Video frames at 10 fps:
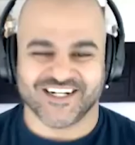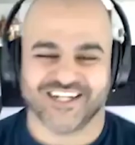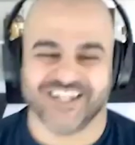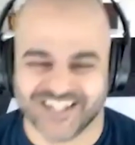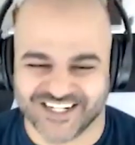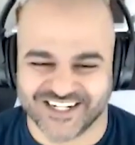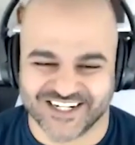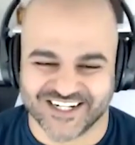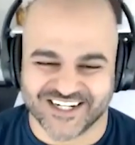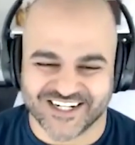
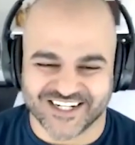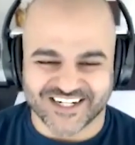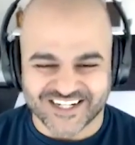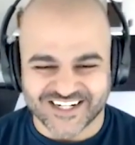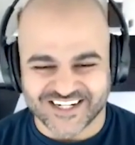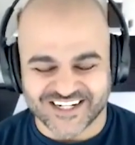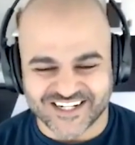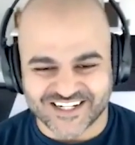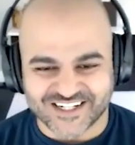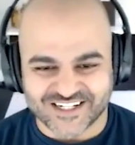But that was years late.
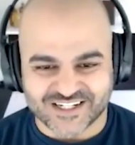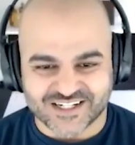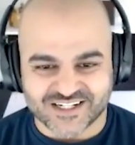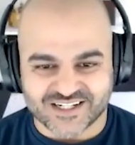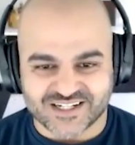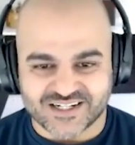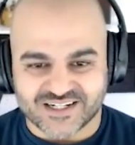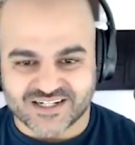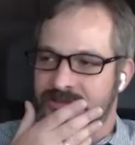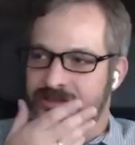That was later. I joined
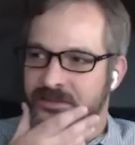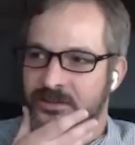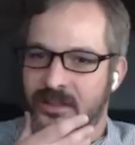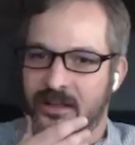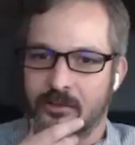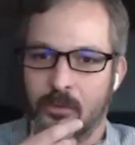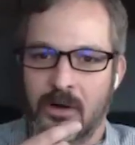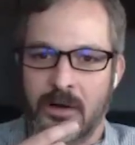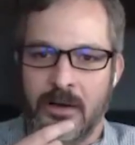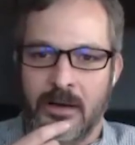Citrix in
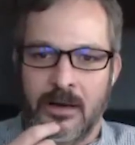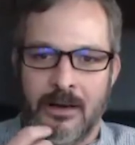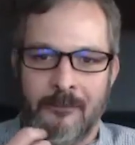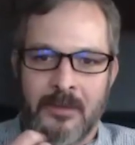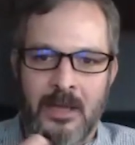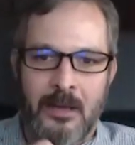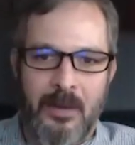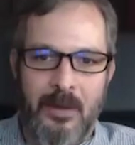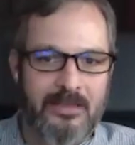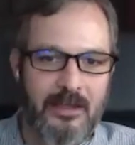2001.
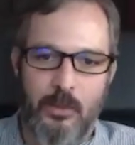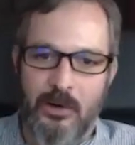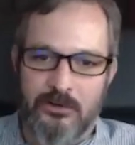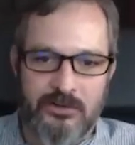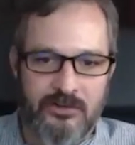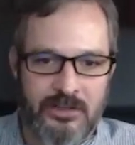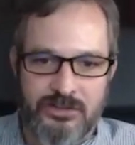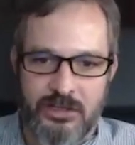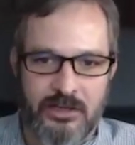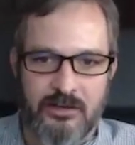Back then, we were just
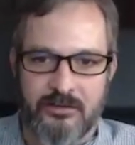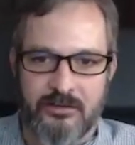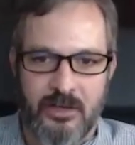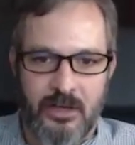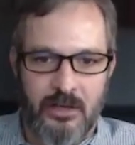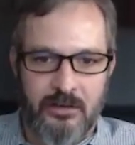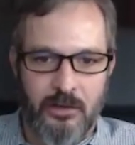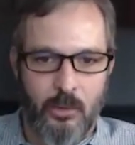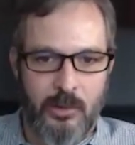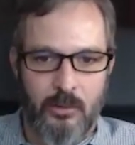engineers. We
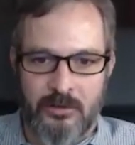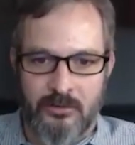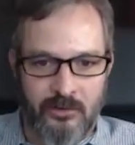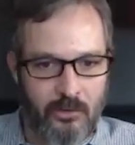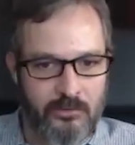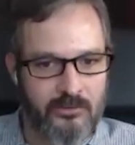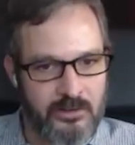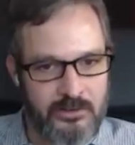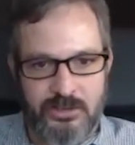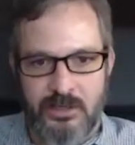were consultants,
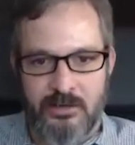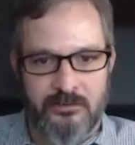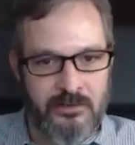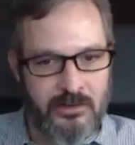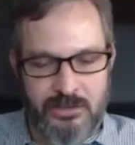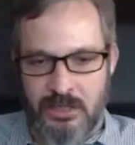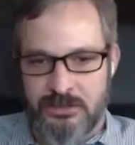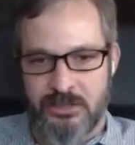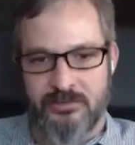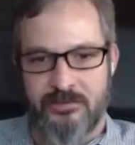engineers in the
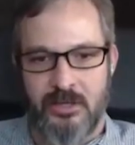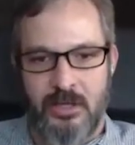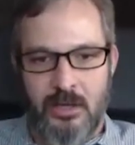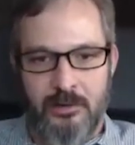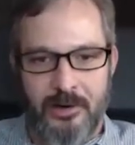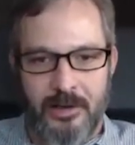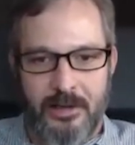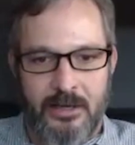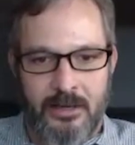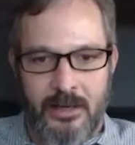trenches,
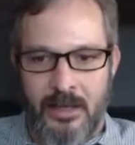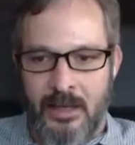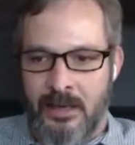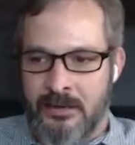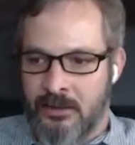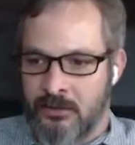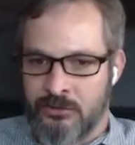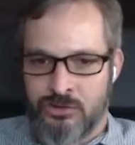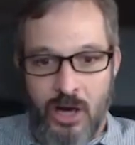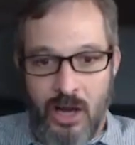right? And
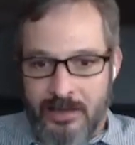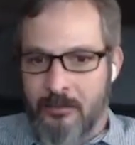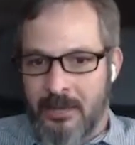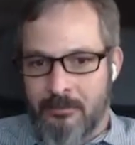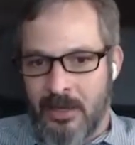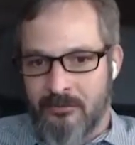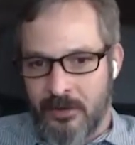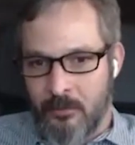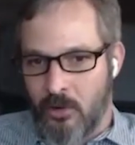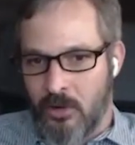trying to make
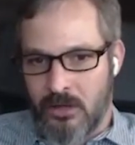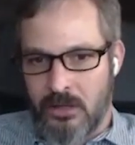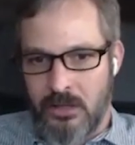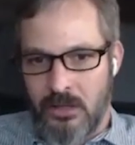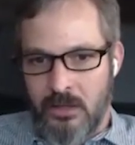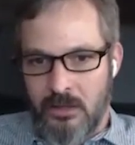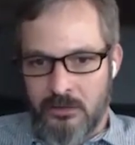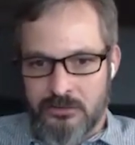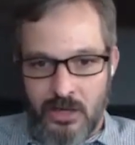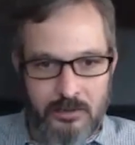MetaFrame work.
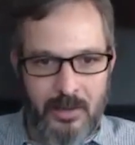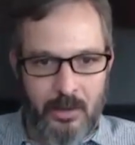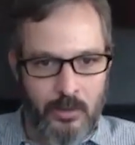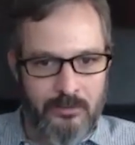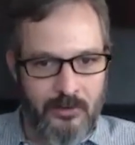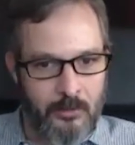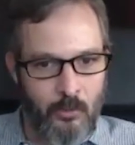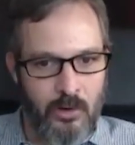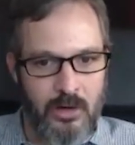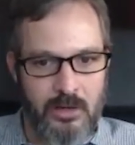Trying to make WinFrame
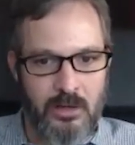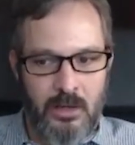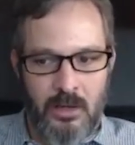work.